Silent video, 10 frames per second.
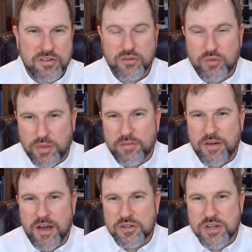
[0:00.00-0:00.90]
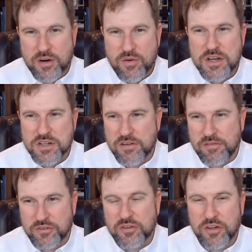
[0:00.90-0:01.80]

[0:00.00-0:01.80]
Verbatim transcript: This is what the founding generation envisioned,